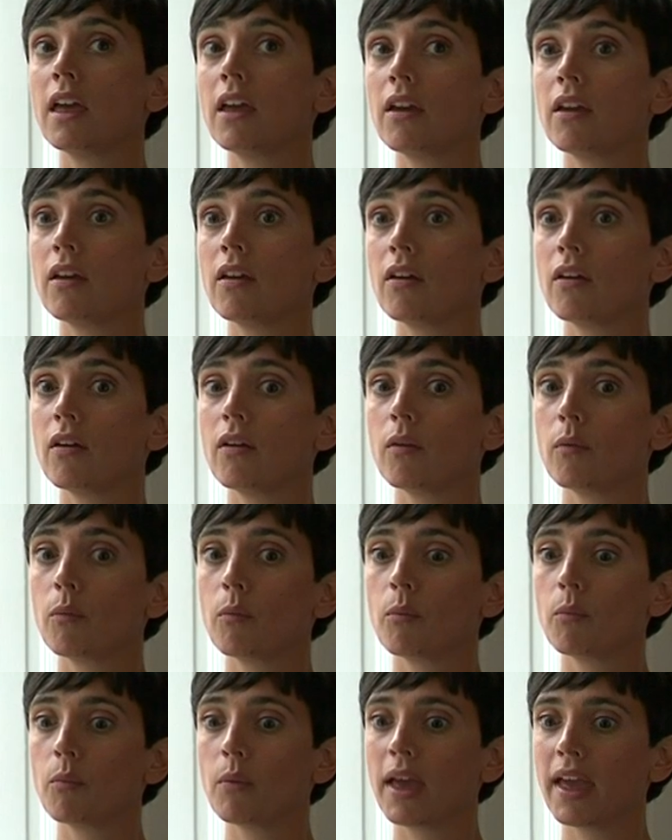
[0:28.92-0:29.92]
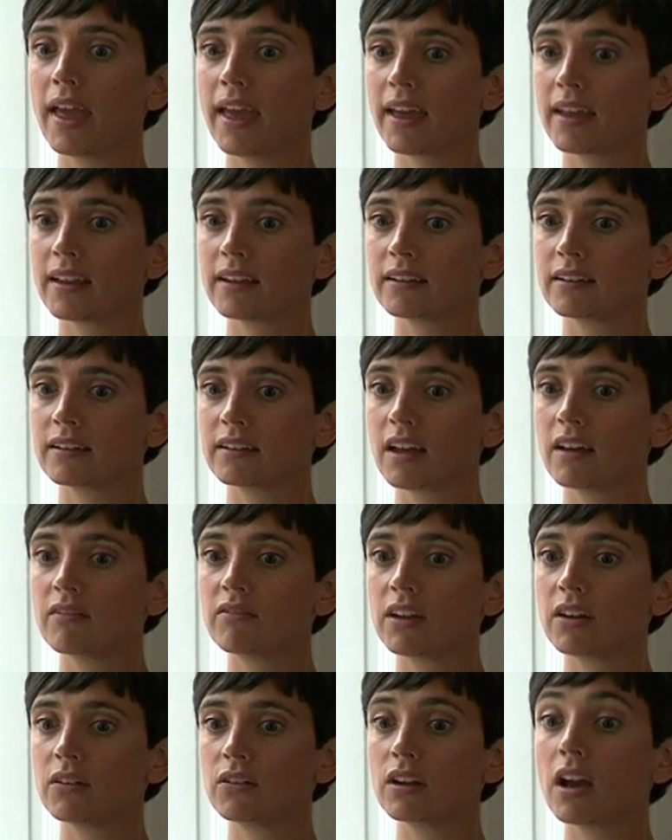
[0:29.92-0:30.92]
um, and a
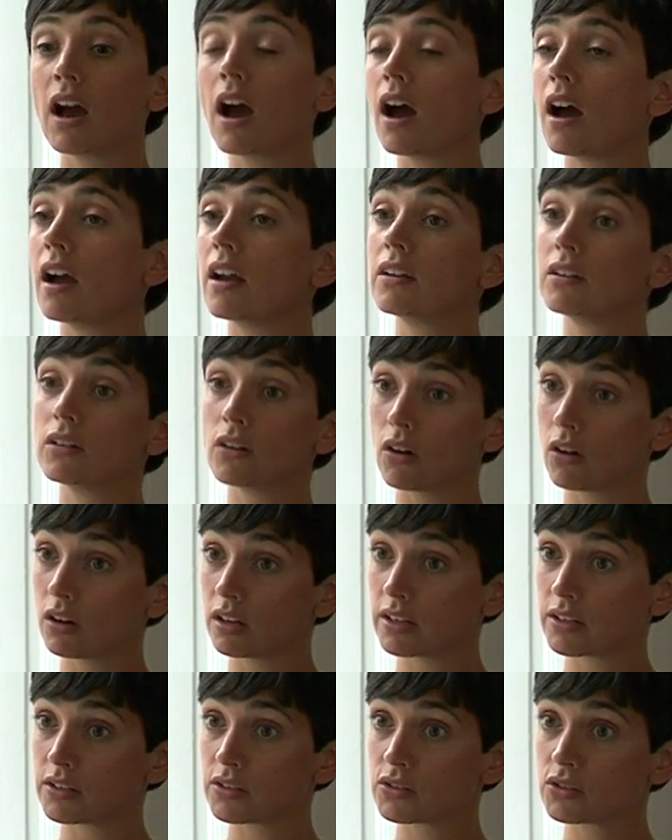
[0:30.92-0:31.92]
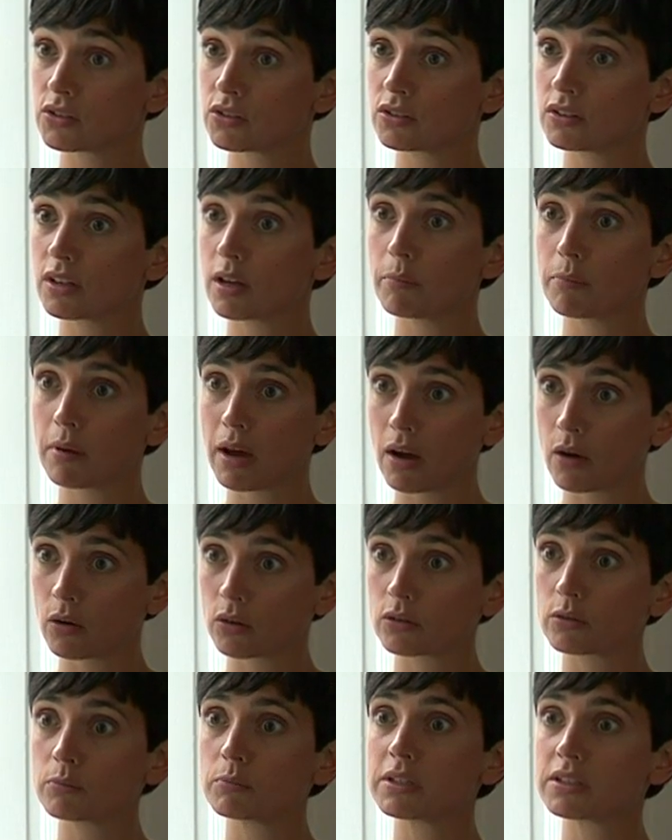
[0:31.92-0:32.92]
very high knowledge
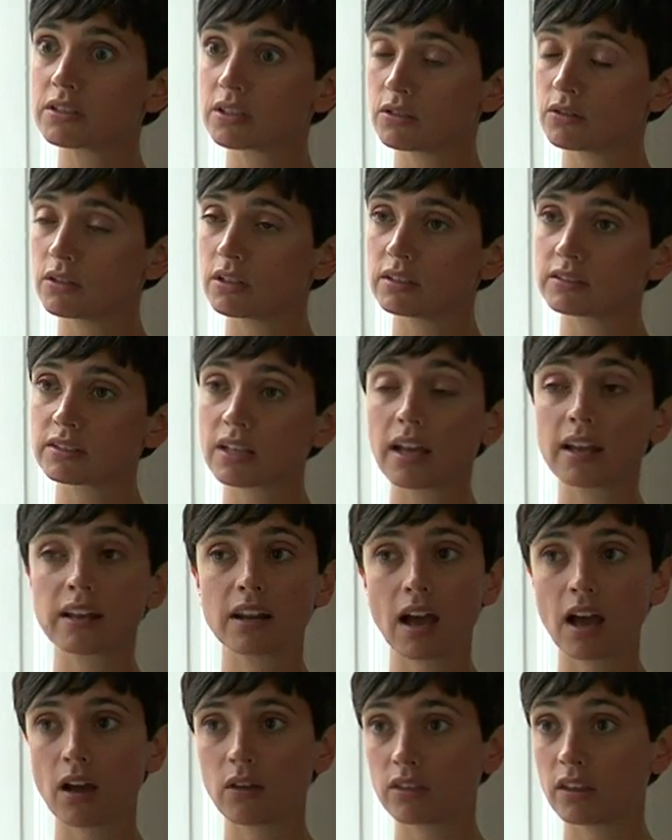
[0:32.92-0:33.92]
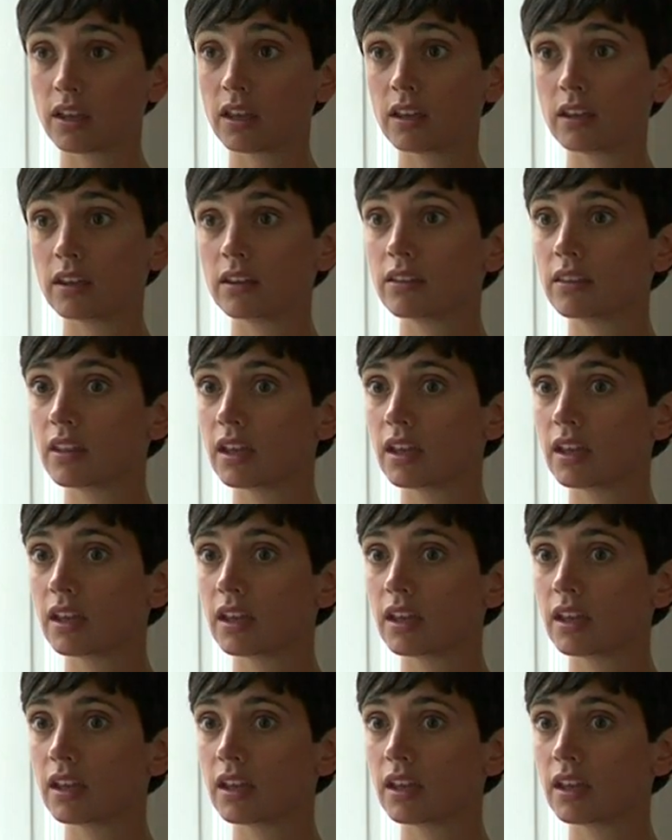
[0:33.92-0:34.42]
about materials and how they,